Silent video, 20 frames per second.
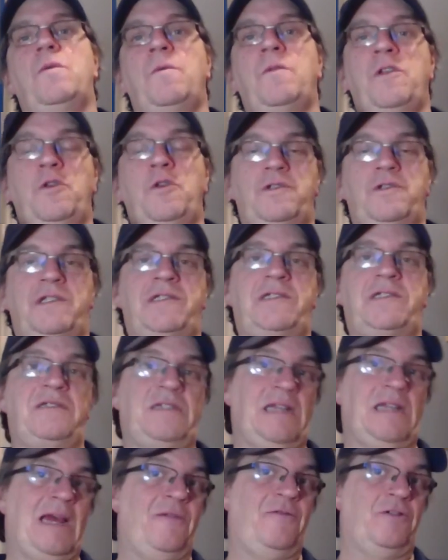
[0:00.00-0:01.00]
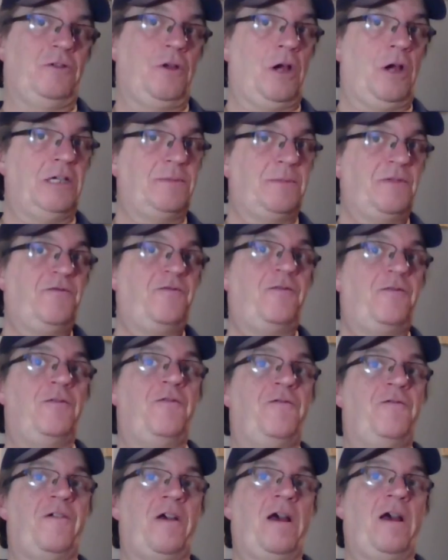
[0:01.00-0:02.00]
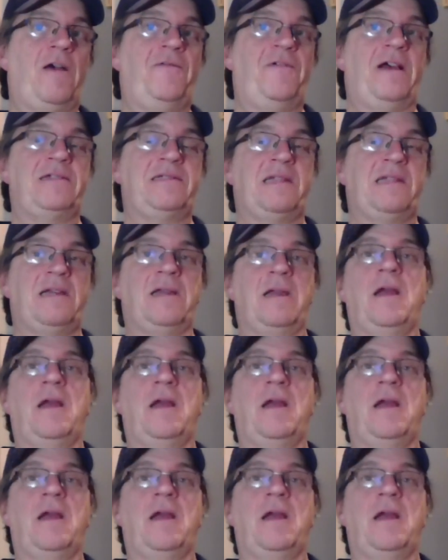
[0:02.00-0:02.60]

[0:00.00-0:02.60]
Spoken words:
use this as an advertisement for Fasttech.